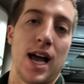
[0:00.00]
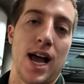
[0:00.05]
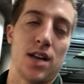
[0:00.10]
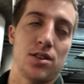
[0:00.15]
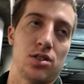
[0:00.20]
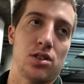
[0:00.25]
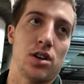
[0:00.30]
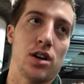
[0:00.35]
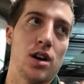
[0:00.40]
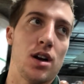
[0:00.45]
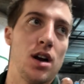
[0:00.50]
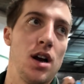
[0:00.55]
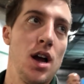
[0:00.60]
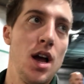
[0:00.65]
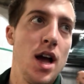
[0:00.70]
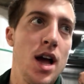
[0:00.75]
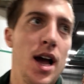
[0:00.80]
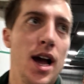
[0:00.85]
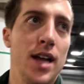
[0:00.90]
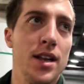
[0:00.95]
last year,
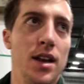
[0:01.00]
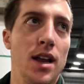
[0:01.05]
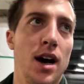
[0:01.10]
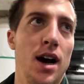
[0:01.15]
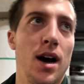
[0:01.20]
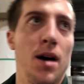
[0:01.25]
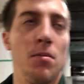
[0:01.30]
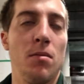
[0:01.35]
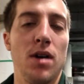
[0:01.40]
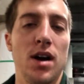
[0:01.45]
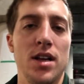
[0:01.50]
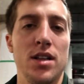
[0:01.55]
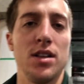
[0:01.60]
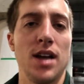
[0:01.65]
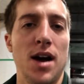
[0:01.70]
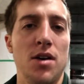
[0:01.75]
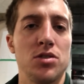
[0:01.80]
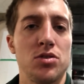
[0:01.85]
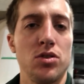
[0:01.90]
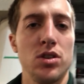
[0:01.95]
and
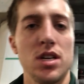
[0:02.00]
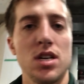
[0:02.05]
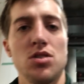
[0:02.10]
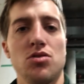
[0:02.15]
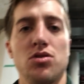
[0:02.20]
I was really